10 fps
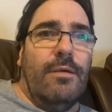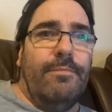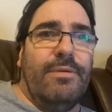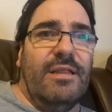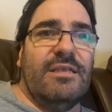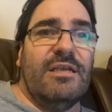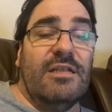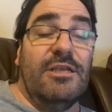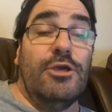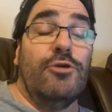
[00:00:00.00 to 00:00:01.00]

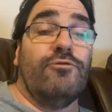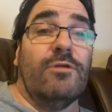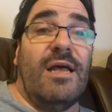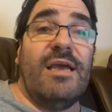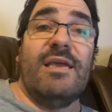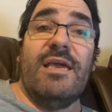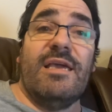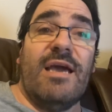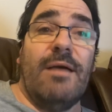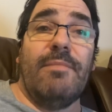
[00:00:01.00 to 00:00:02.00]
politically neutral, i.e., he
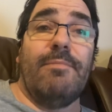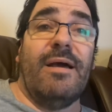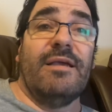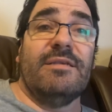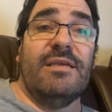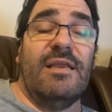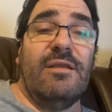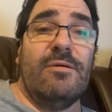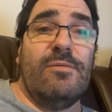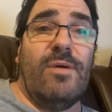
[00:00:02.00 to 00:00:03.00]
can't be biased in
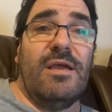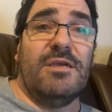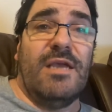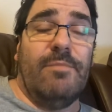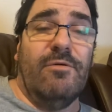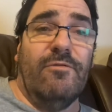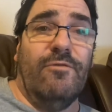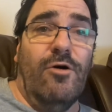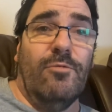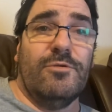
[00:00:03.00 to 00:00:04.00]
any way, shape, or
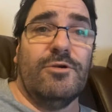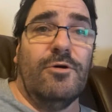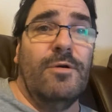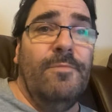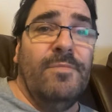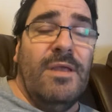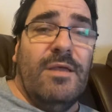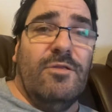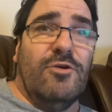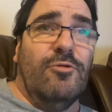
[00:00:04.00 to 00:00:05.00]
form. So
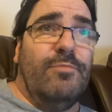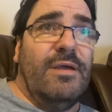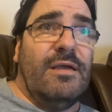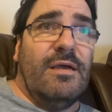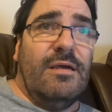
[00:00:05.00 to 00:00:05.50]
there could be